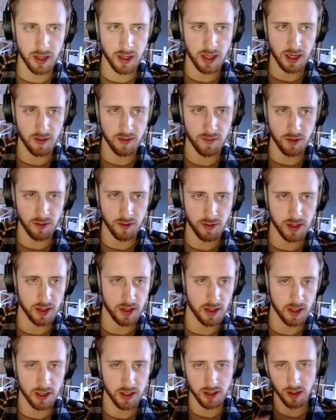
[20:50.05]
have nothing
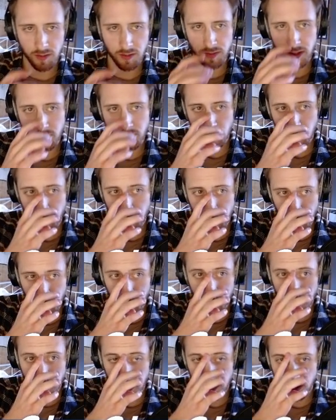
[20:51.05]
that can stop this ball from
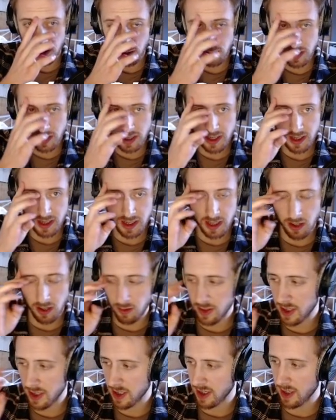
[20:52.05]
going in. No CC,
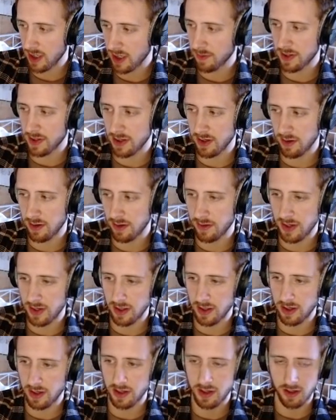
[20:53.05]
only sleep is the only thing
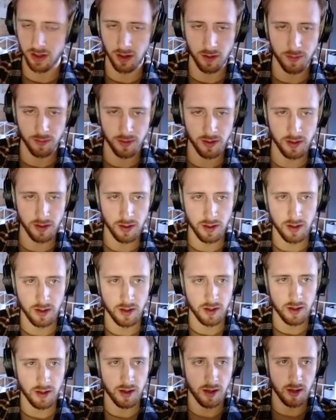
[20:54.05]
that can stop
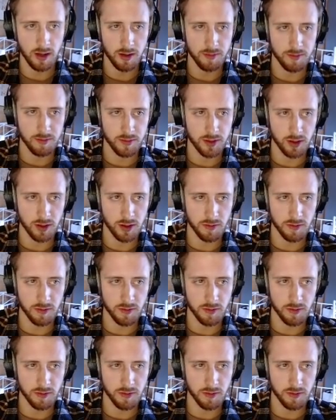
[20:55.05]
the